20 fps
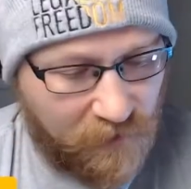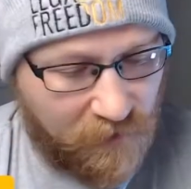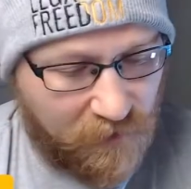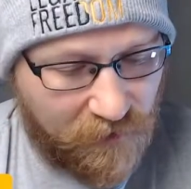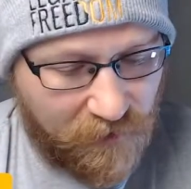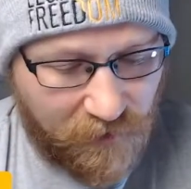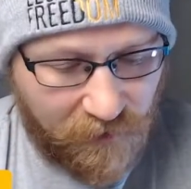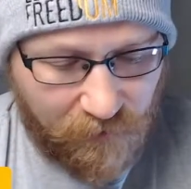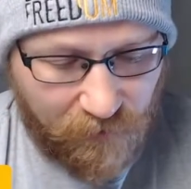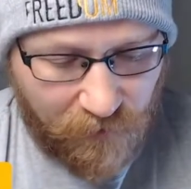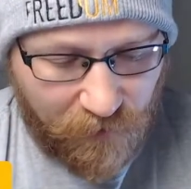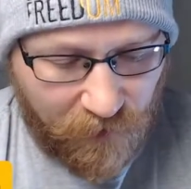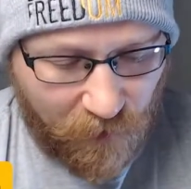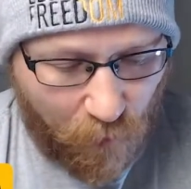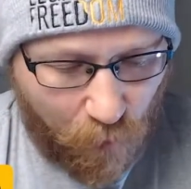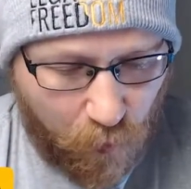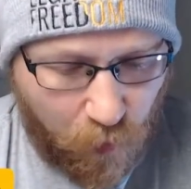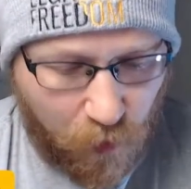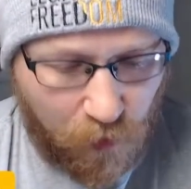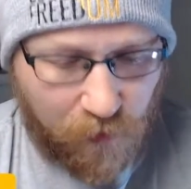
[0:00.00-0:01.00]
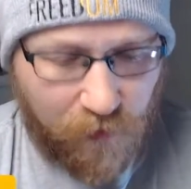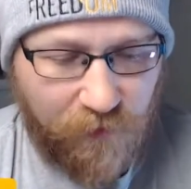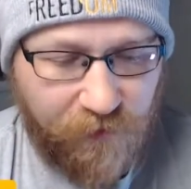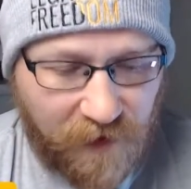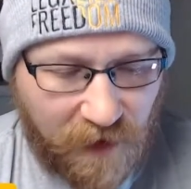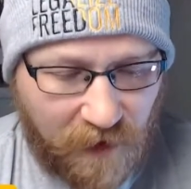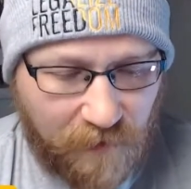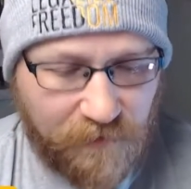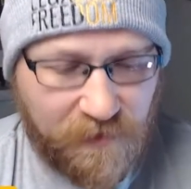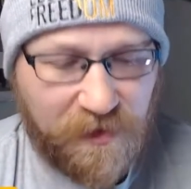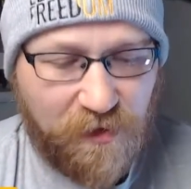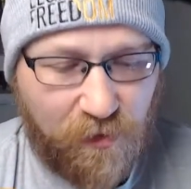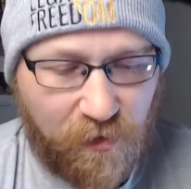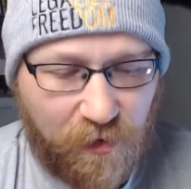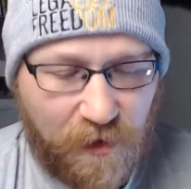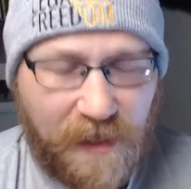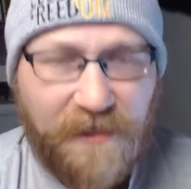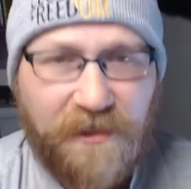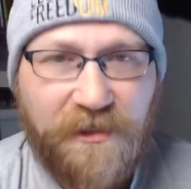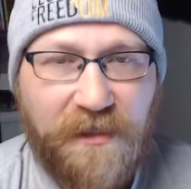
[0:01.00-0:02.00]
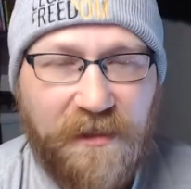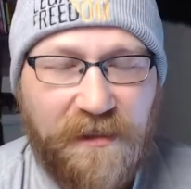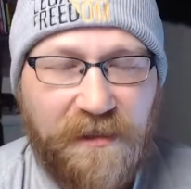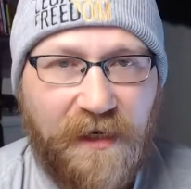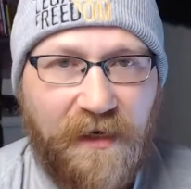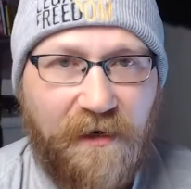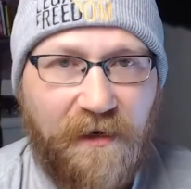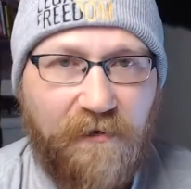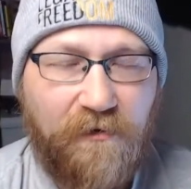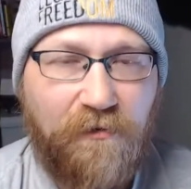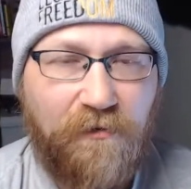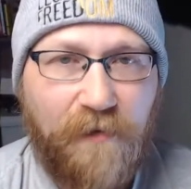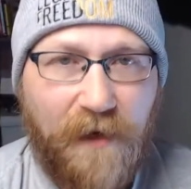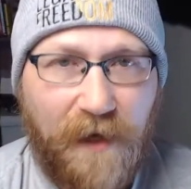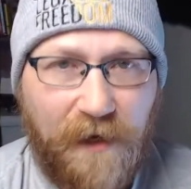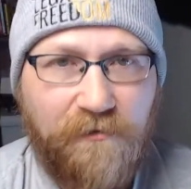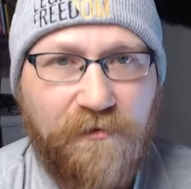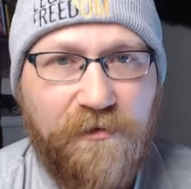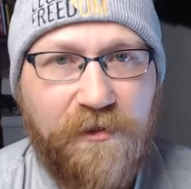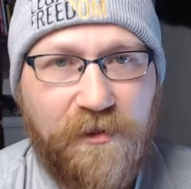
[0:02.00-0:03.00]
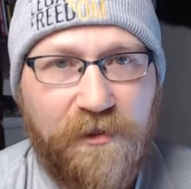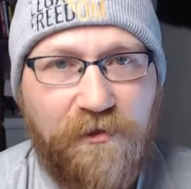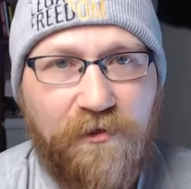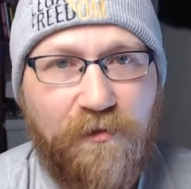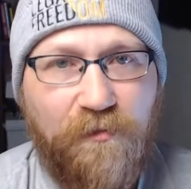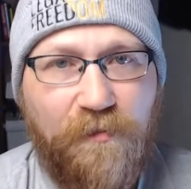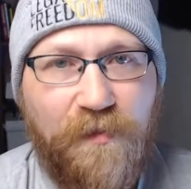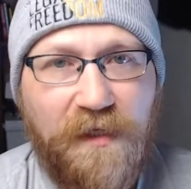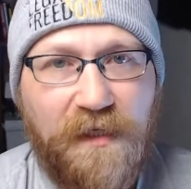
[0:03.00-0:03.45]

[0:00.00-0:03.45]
the world comes crashing down around you